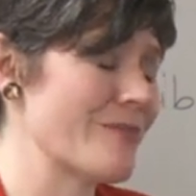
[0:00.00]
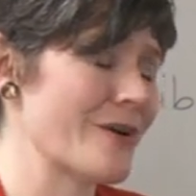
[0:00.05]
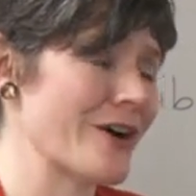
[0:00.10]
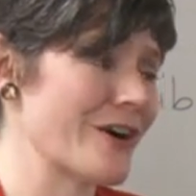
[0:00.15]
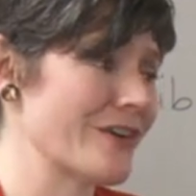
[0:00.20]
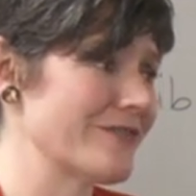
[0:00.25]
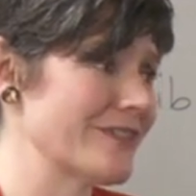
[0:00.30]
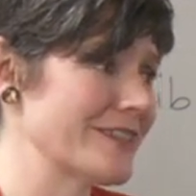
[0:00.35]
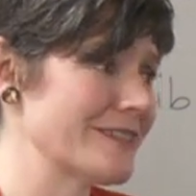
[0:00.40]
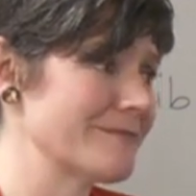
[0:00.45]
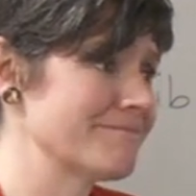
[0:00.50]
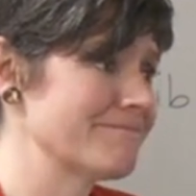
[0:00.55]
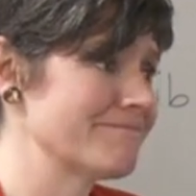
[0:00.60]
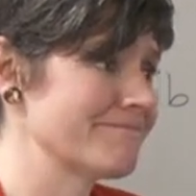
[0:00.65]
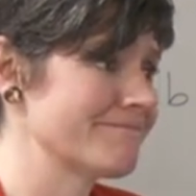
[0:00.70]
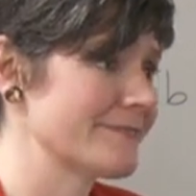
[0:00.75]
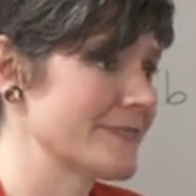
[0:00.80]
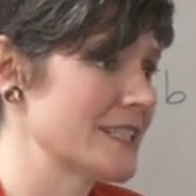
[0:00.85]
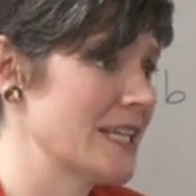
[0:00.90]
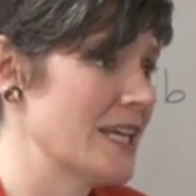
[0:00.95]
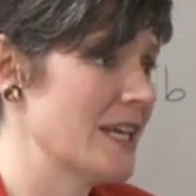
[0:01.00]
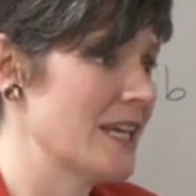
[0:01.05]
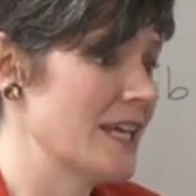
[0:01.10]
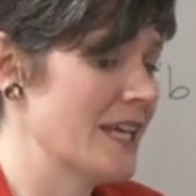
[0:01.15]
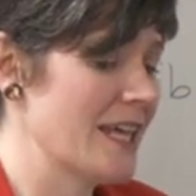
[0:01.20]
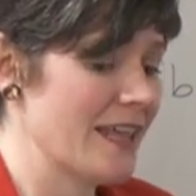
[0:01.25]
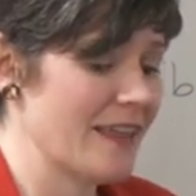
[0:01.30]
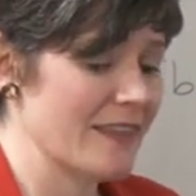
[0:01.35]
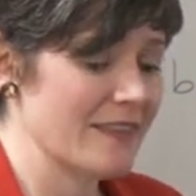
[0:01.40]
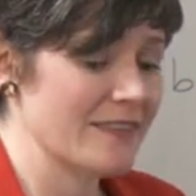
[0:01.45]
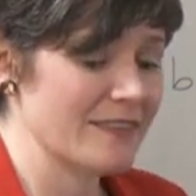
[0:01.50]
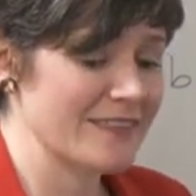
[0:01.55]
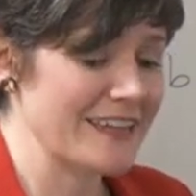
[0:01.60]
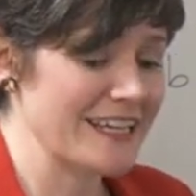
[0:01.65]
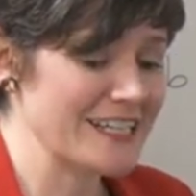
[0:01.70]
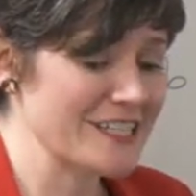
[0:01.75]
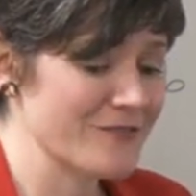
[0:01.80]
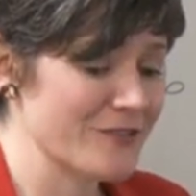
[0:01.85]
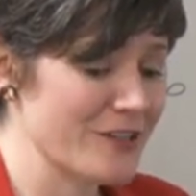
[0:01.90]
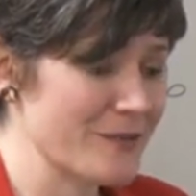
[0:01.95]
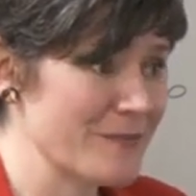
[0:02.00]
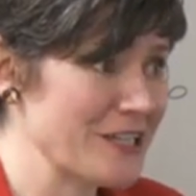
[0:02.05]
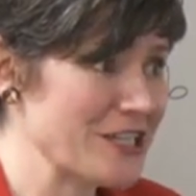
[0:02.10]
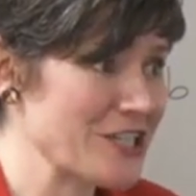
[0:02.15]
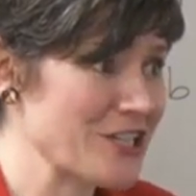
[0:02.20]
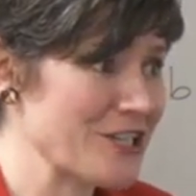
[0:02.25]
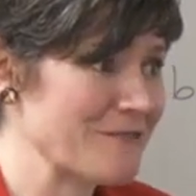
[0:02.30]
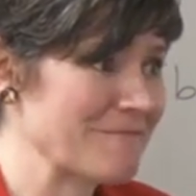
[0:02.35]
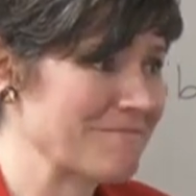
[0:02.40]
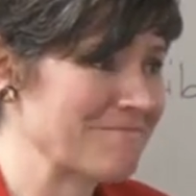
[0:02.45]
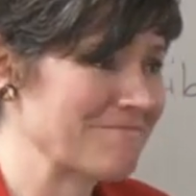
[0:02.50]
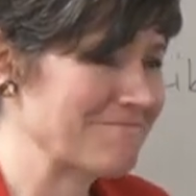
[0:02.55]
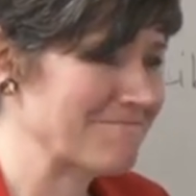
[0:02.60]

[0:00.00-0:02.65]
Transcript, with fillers: a part of it. Thanks very much.